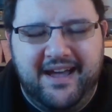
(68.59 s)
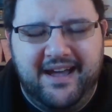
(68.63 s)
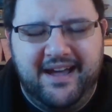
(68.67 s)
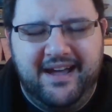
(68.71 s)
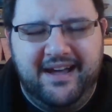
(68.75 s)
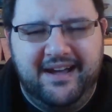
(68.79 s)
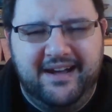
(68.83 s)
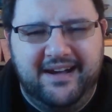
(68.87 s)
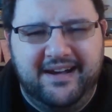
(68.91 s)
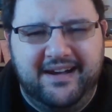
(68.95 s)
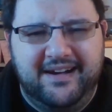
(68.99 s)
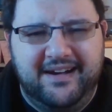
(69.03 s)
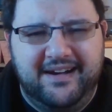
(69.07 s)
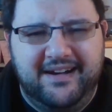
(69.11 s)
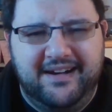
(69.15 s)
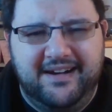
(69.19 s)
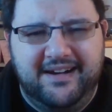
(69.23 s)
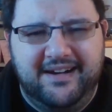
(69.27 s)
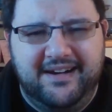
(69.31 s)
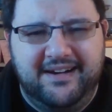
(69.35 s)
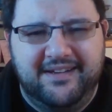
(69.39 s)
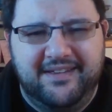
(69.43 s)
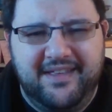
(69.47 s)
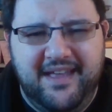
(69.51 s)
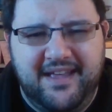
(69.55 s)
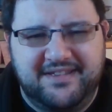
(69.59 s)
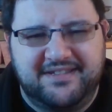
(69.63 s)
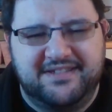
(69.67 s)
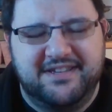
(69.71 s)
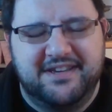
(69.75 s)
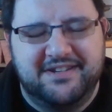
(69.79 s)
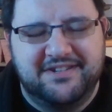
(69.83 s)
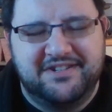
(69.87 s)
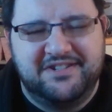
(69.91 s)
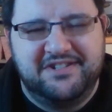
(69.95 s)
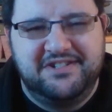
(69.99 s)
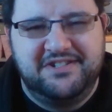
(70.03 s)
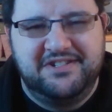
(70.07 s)
Oh, that's
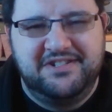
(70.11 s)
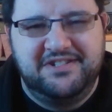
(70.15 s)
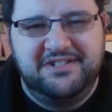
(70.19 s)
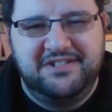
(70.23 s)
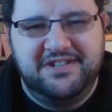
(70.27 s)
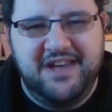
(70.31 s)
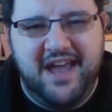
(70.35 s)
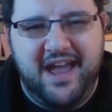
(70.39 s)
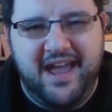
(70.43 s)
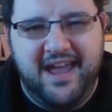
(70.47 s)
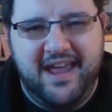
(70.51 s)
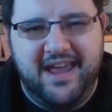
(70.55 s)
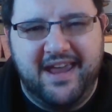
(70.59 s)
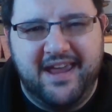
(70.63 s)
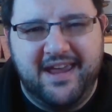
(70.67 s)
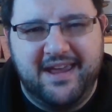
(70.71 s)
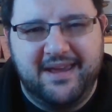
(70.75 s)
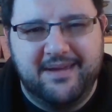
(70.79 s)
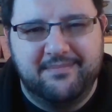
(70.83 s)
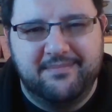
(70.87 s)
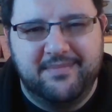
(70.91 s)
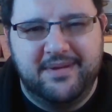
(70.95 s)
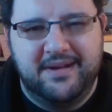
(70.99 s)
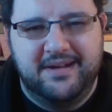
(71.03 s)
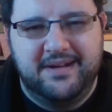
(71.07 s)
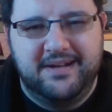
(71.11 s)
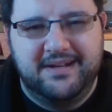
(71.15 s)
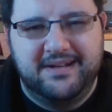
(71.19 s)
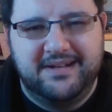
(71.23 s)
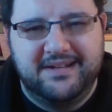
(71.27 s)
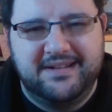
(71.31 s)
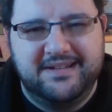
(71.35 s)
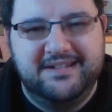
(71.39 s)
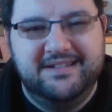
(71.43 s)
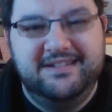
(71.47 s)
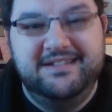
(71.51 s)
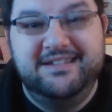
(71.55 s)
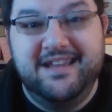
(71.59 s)
a shame.
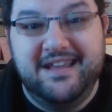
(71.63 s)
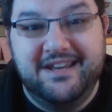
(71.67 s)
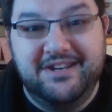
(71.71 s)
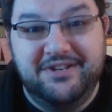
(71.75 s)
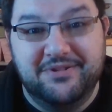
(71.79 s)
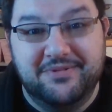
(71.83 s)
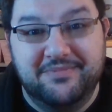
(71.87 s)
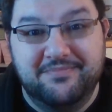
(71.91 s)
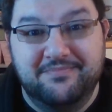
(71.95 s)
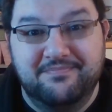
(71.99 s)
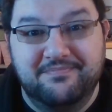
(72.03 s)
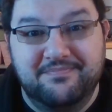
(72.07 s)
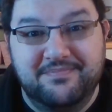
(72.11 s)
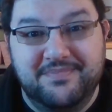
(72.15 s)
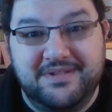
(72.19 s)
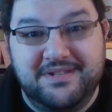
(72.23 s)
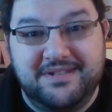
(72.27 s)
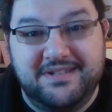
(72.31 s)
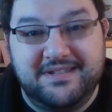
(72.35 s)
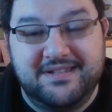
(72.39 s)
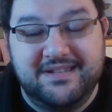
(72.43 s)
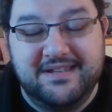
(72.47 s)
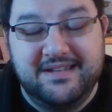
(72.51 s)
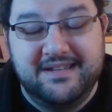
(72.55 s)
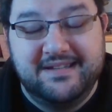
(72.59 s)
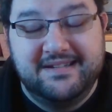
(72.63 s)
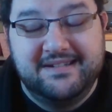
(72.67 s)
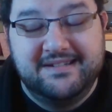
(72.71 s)
Diddums.